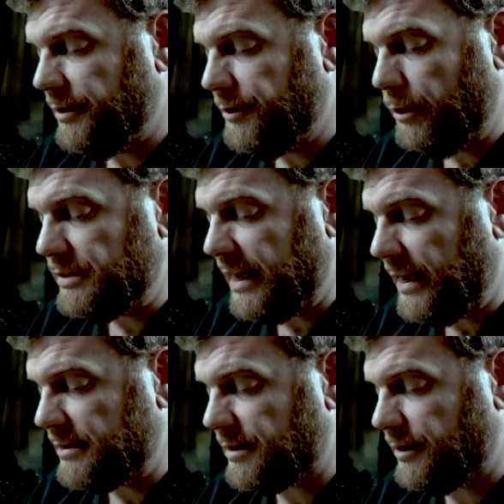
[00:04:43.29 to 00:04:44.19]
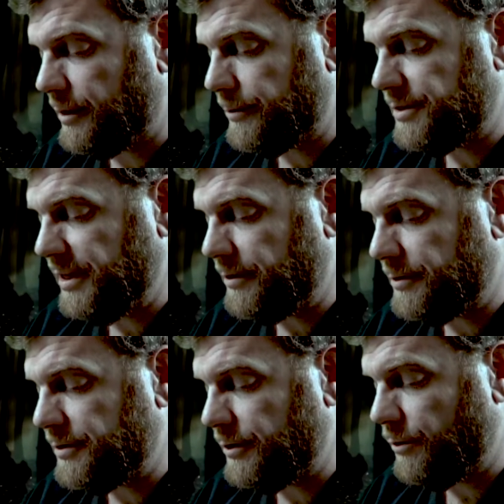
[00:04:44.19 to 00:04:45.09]
No task Kirsty
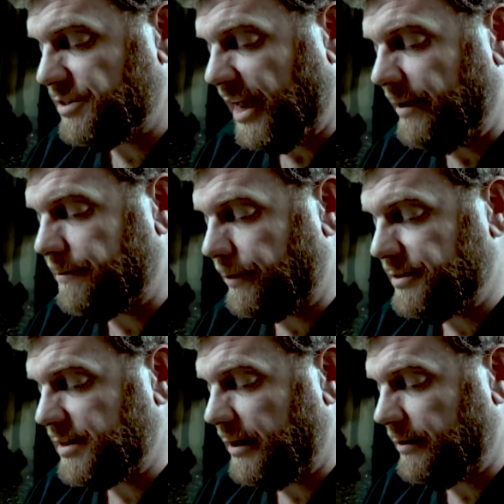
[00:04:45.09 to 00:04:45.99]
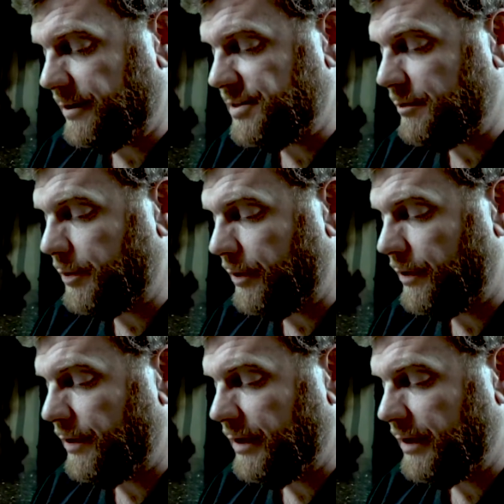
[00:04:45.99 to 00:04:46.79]
undertook was ever entirely simple.